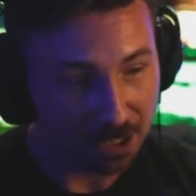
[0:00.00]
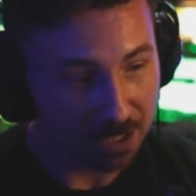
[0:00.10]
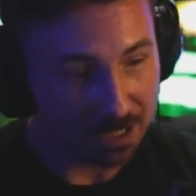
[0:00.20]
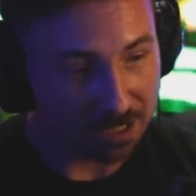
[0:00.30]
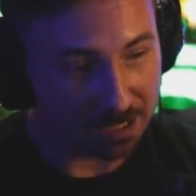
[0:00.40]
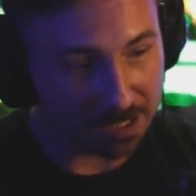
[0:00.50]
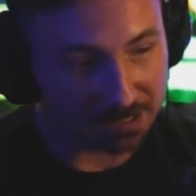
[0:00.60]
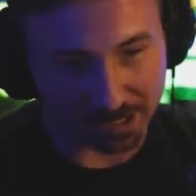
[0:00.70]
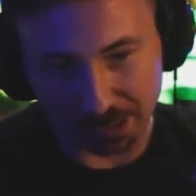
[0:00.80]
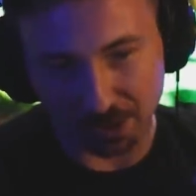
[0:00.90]

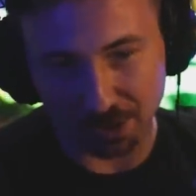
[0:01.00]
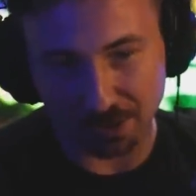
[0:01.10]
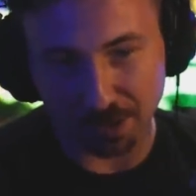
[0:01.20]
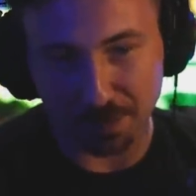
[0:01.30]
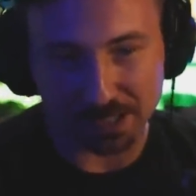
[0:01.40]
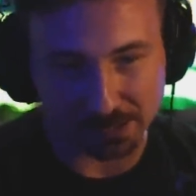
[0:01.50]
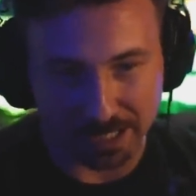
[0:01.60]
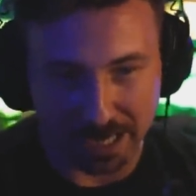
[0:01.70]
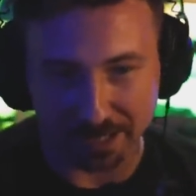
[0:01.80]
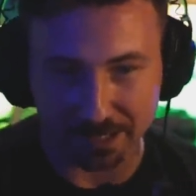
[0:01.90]
it's like they're they
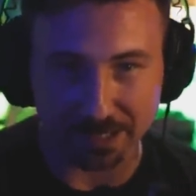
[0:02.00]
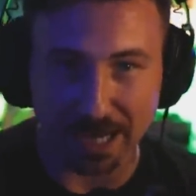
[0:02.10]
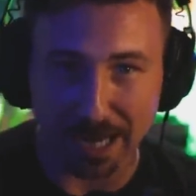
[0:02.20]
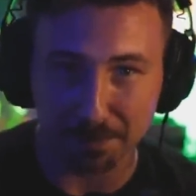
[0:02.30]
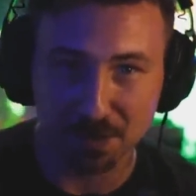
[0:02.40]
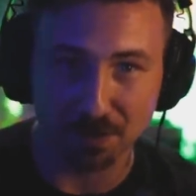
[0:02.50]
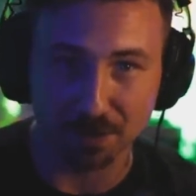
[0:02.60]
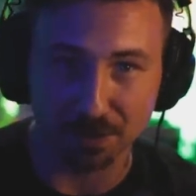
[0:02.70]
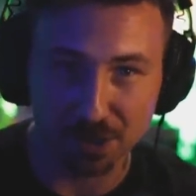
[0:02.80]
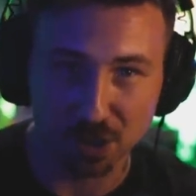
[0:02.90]
basically added an app to
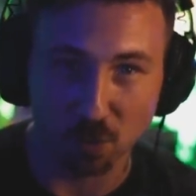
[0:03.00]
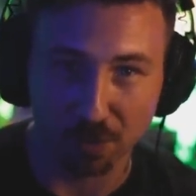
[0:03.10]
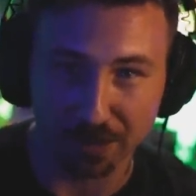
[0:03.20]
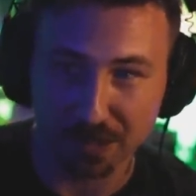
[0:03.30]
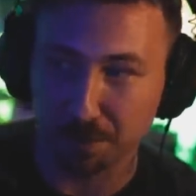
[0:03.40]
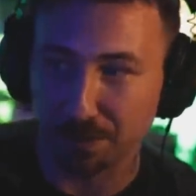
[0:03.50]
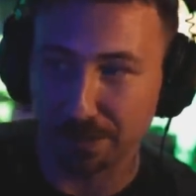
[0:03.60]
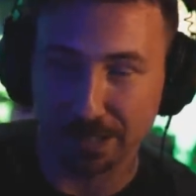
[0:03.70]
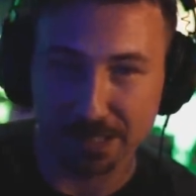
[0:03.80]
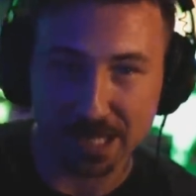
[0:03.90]
their store
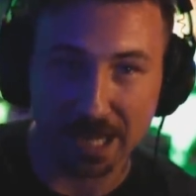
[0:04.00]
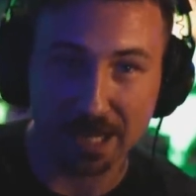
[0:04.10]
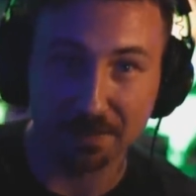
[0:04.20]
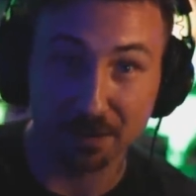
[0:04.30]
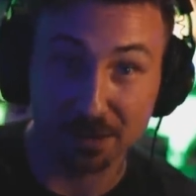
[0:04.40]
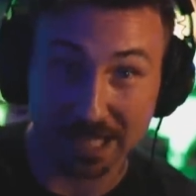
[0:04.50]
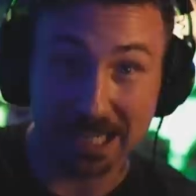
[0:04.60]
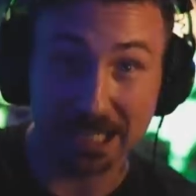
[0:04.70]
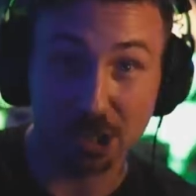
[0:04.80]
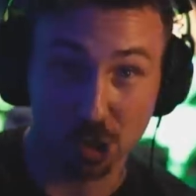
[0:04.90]
experience and they're
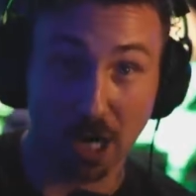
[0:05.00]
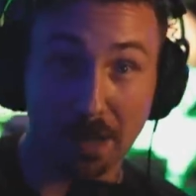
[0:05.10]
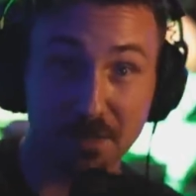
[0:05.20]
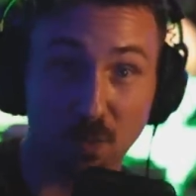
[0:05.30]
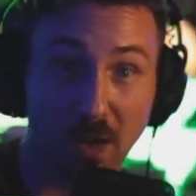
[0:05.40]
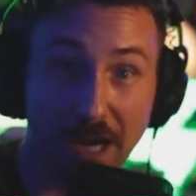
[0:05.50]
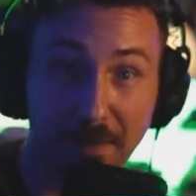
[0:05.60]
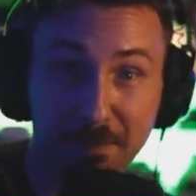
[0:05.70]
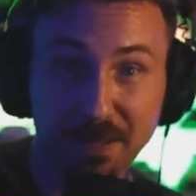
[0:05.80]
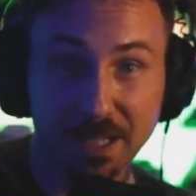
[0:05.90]
taking jobs away.
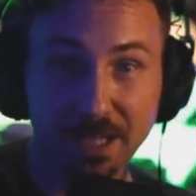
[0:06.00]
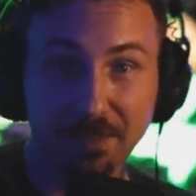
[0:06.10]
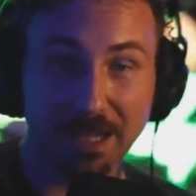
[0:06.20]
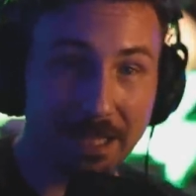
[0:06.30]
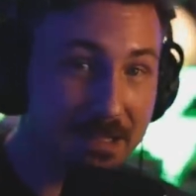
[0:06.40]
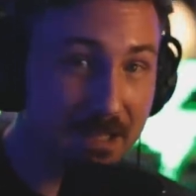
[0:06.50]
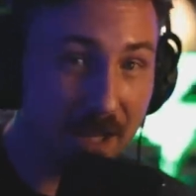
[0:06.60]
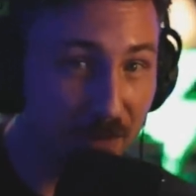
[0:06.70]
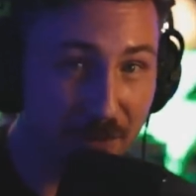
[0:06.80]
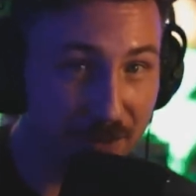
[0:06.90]
That's the
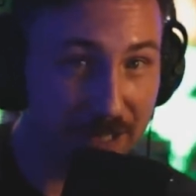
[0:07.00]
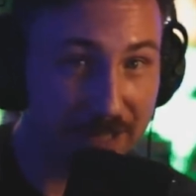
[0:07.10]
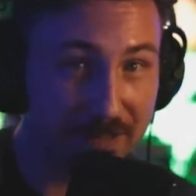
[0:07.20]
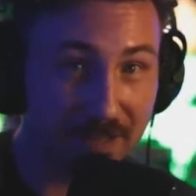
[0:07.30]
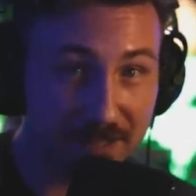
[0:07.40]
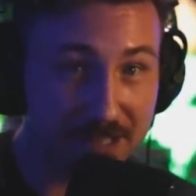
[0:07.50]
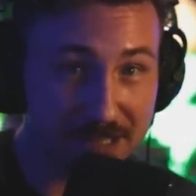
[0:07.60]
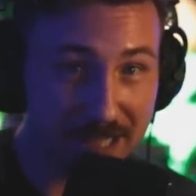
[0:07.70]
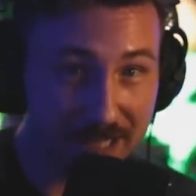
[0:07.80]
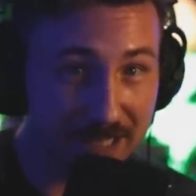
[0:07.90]
other thing. This is
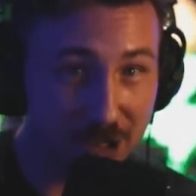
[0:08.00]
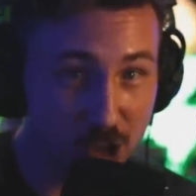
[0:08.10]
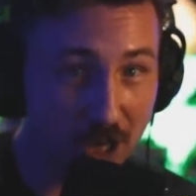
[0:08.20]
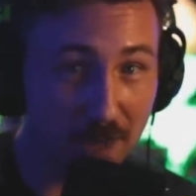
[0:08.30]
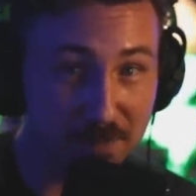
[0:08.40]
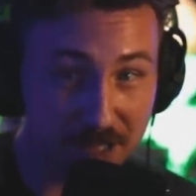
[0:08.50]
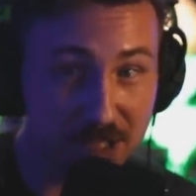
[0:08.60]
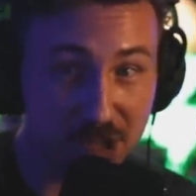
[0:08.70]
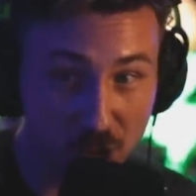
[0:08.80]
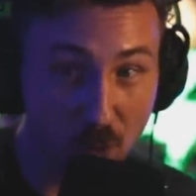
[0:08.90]
taking jobs. This
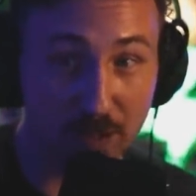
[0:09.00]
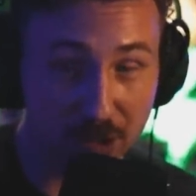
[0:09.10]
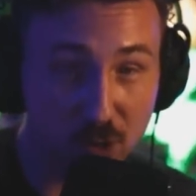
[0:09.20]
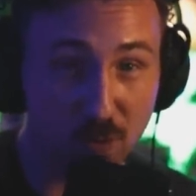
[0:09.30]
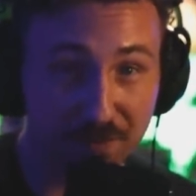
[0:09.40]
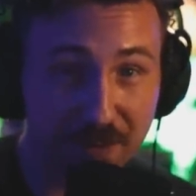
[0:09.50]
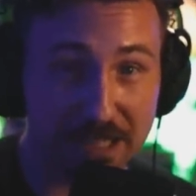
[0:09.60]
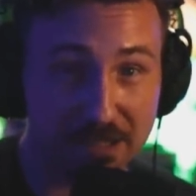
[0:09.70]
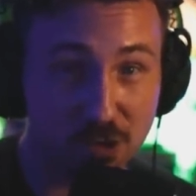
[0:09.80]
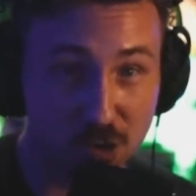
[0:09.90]
is going to
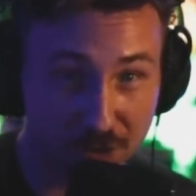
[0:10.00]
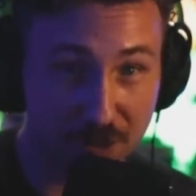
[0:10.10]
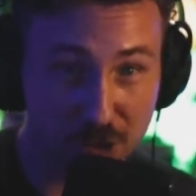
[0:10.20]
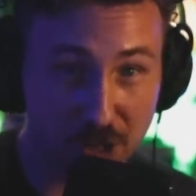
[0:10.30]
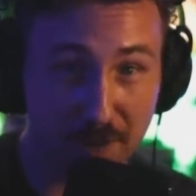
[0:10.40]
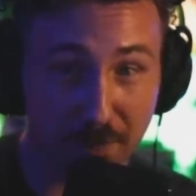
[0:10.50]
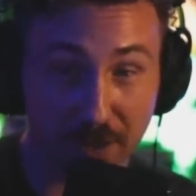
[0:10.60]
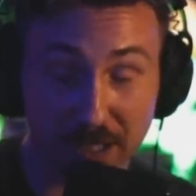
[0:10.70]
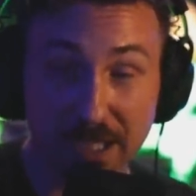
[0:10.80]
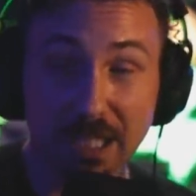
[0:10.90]
affect the job
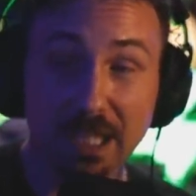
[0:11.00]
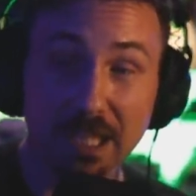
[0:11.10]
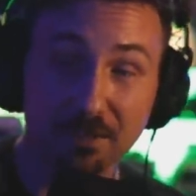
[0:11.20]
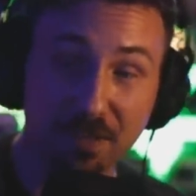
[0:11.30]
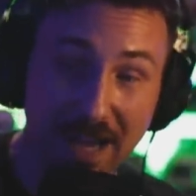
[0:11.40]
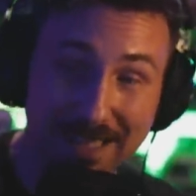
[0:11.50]
market. If that